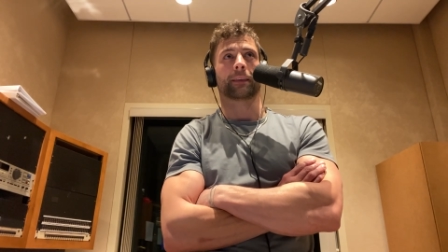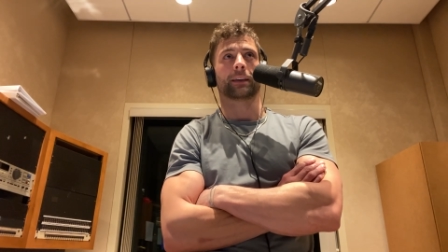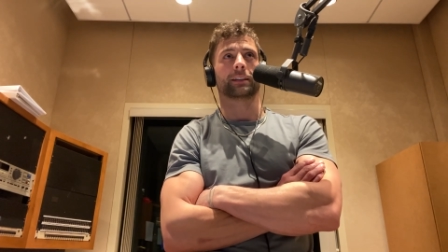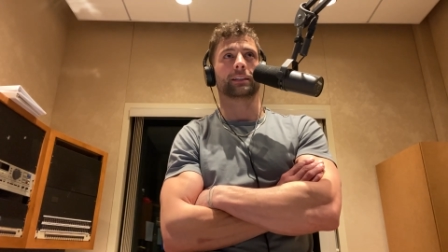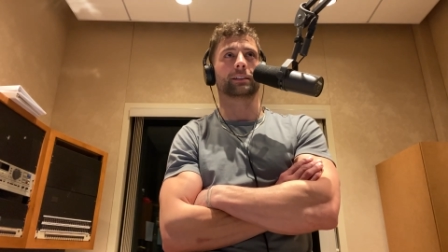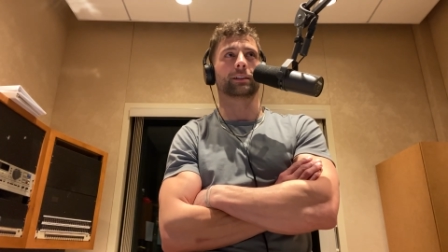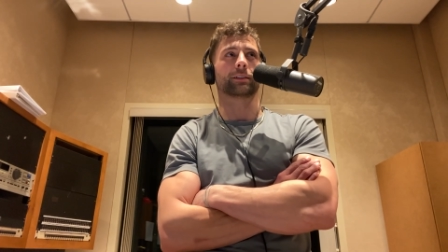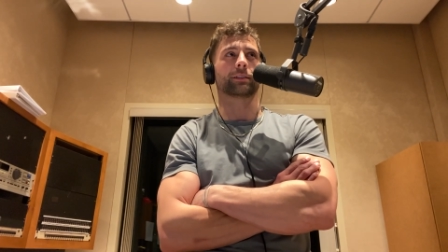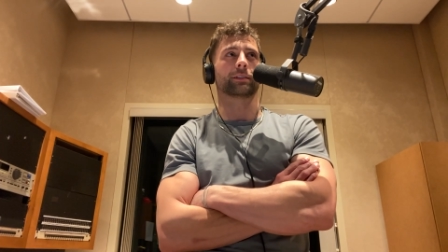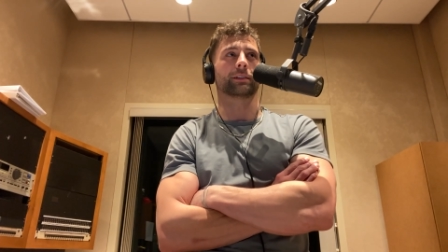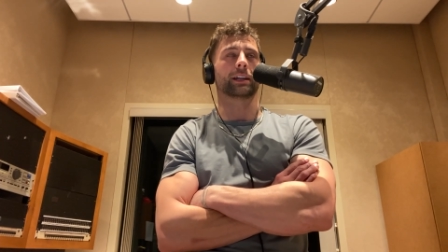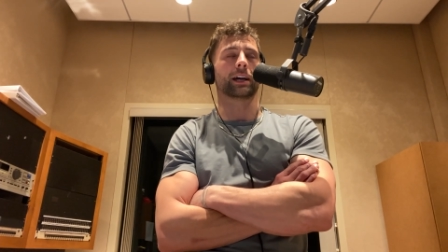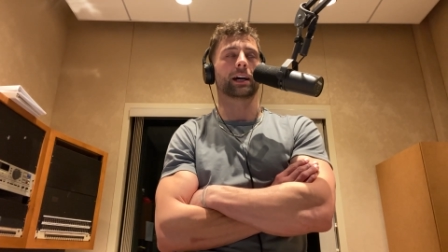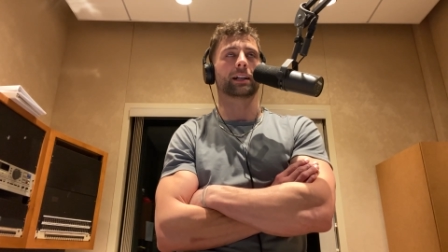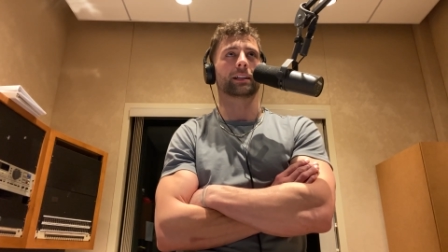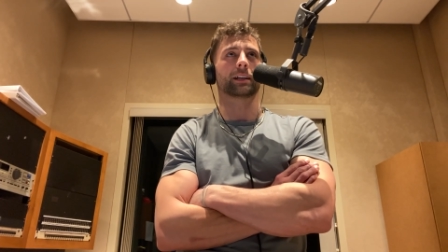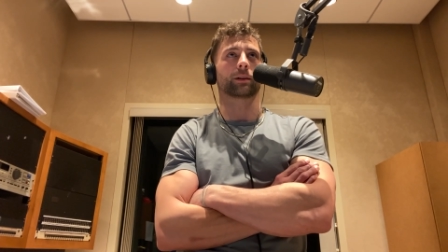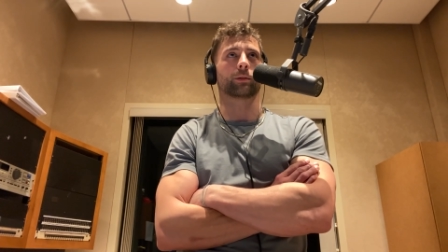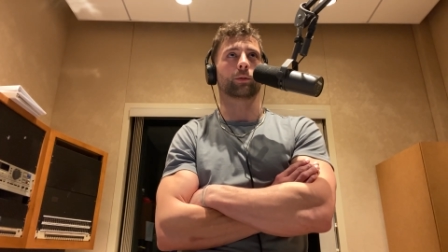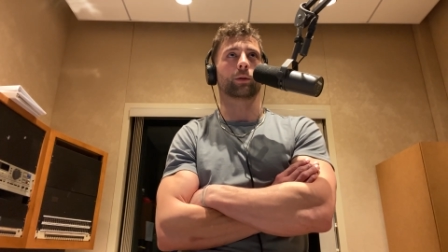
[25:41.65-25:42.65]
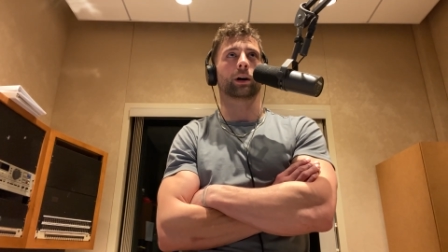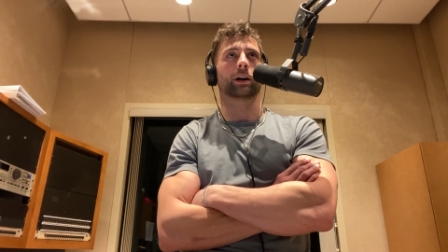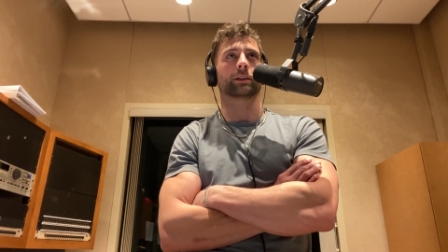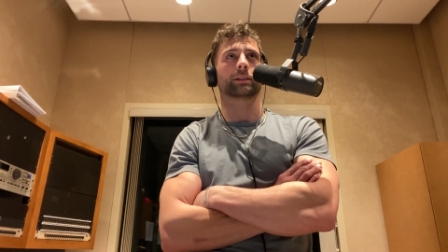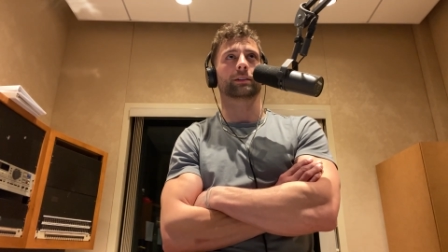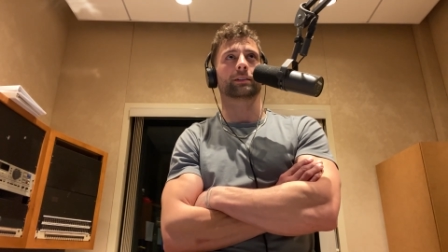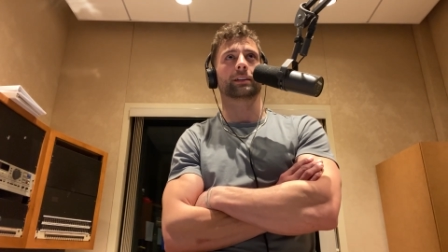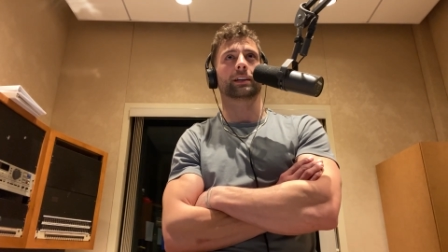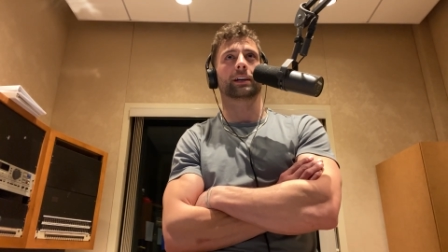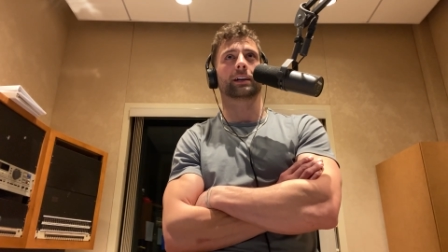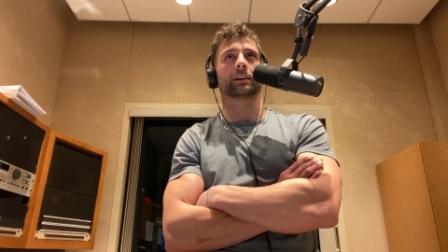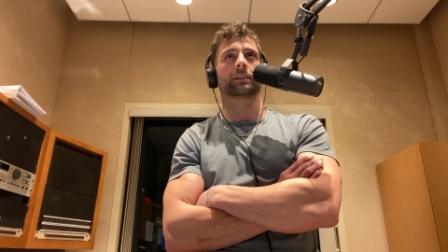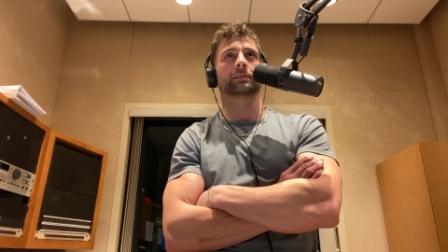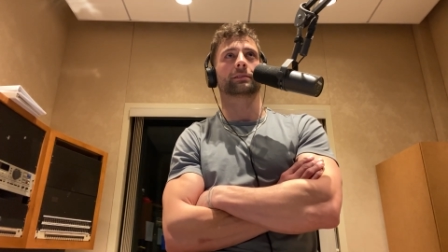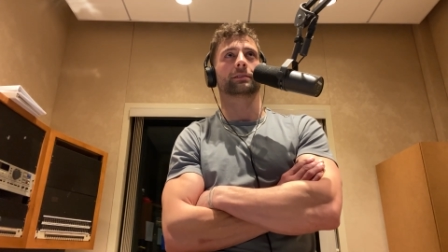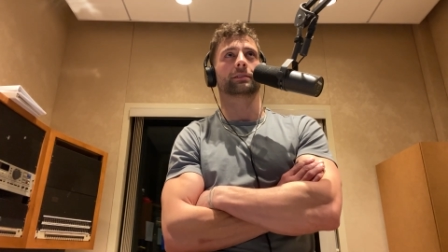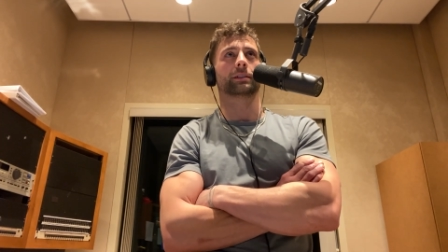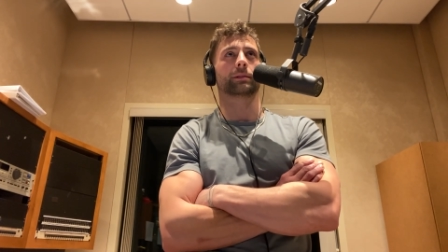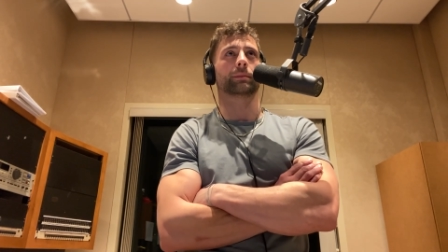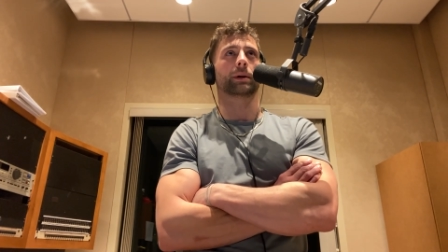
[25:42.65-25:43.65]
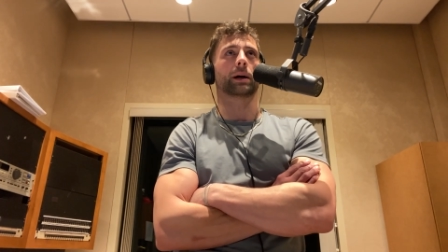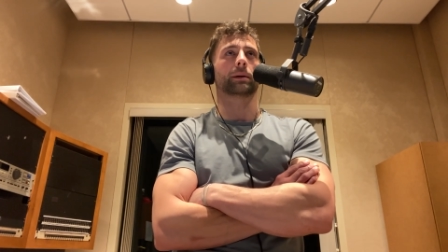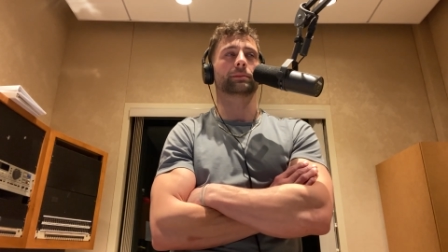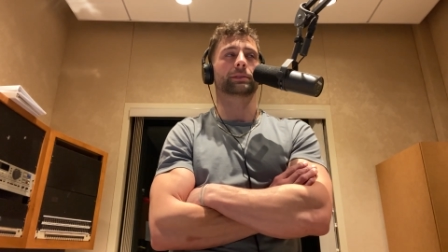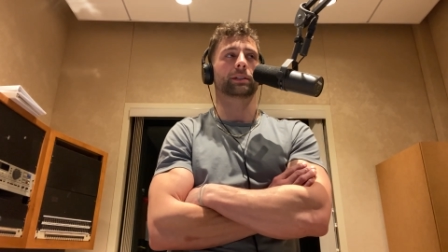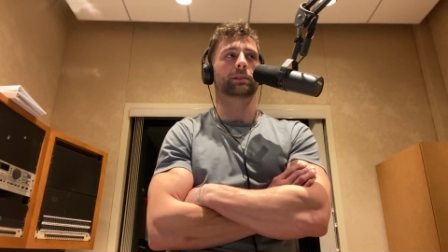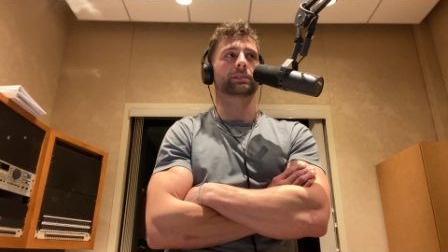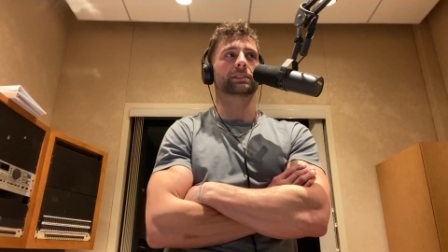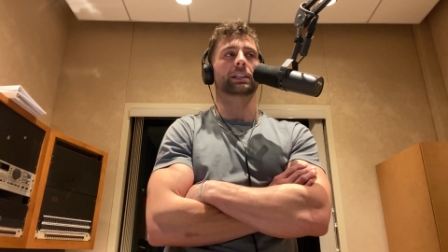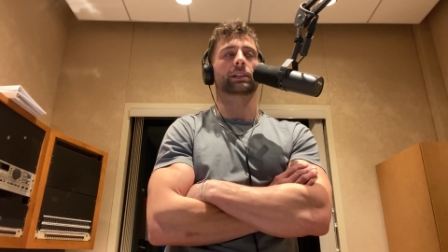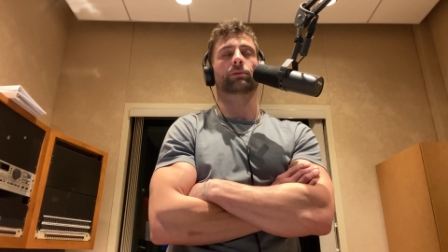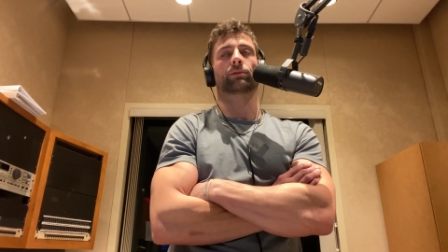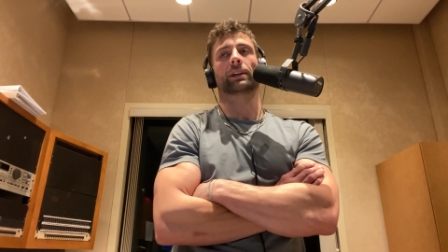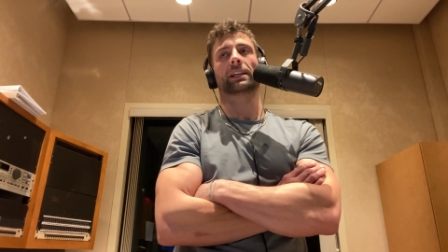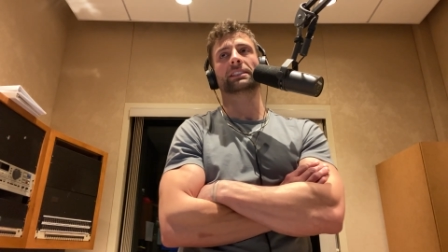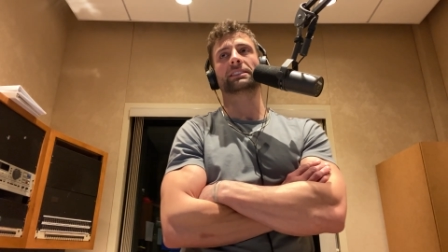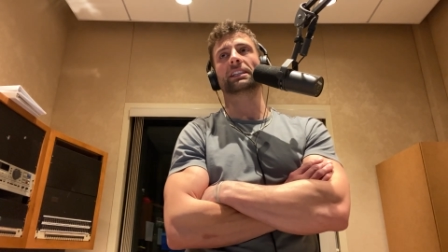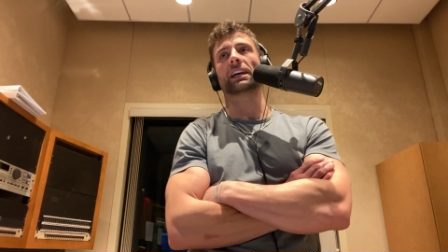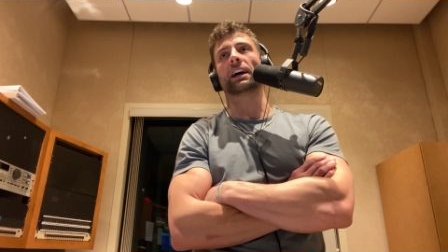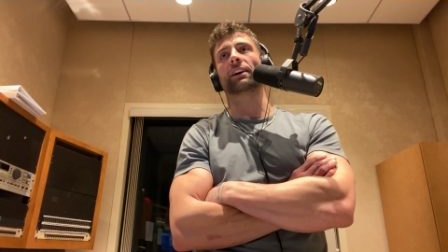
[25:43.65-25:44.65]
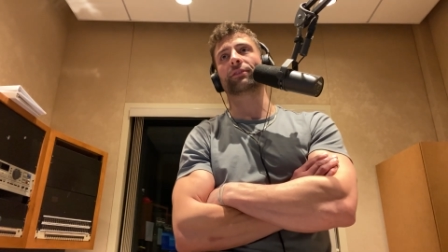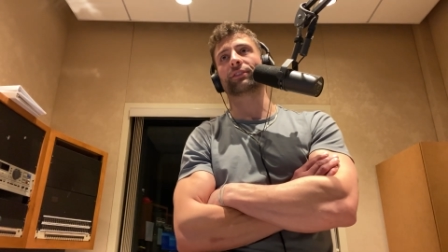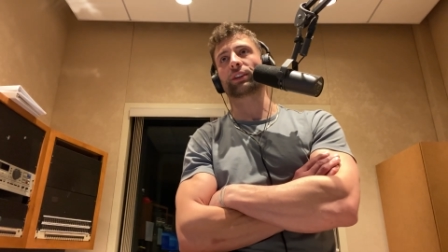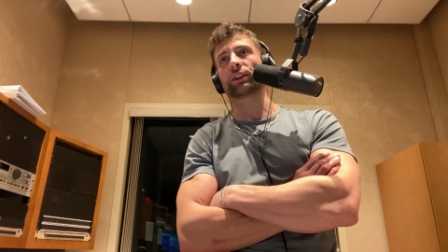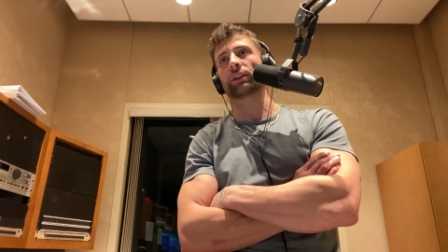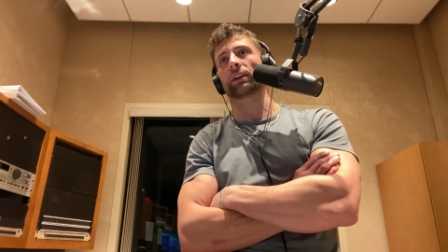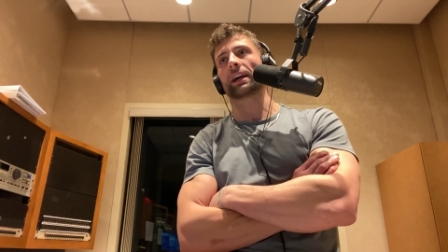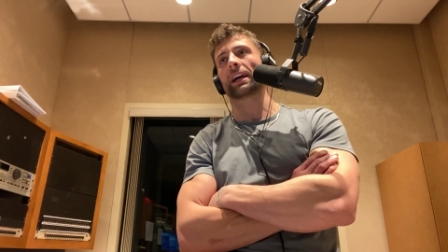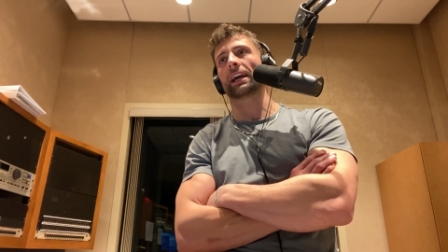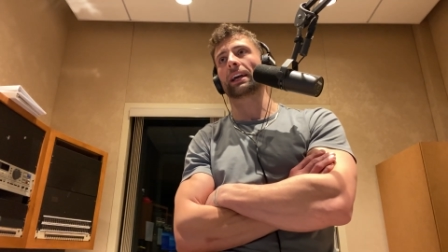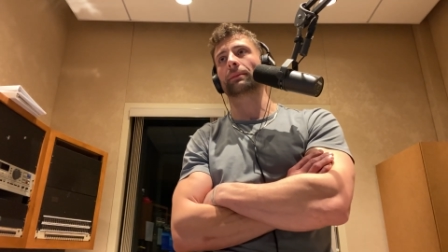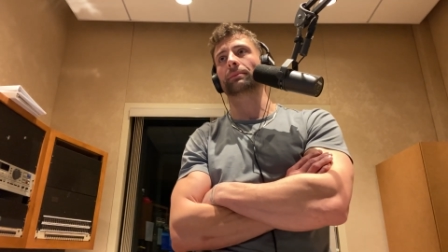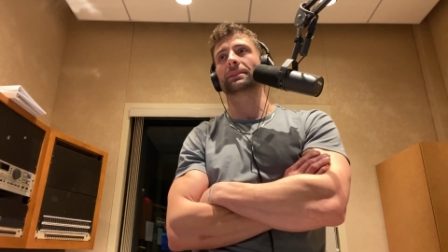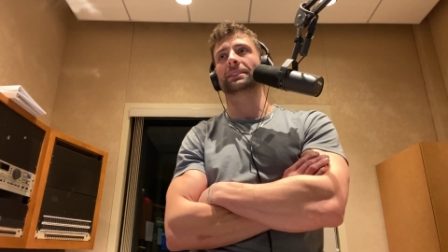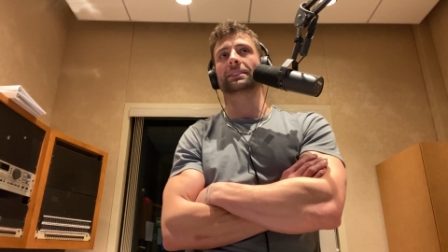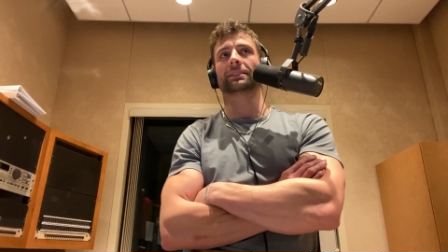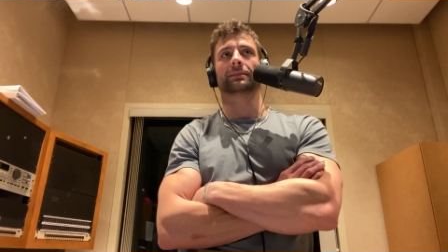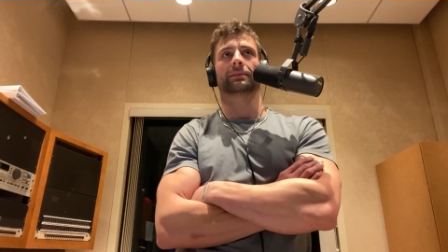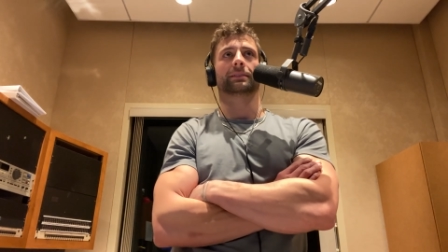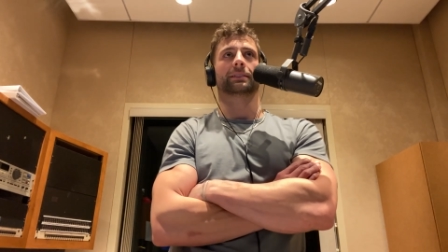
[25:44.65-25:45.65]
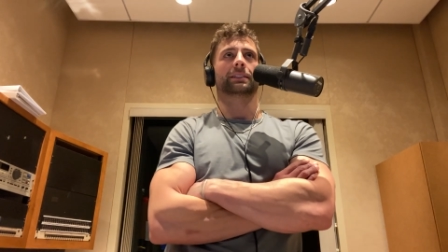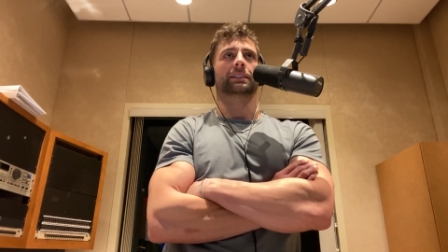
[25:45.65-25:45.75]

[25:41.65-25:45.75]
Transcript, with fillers: You know, they're not like watered down. Your mom's always like, rinse off the grapes.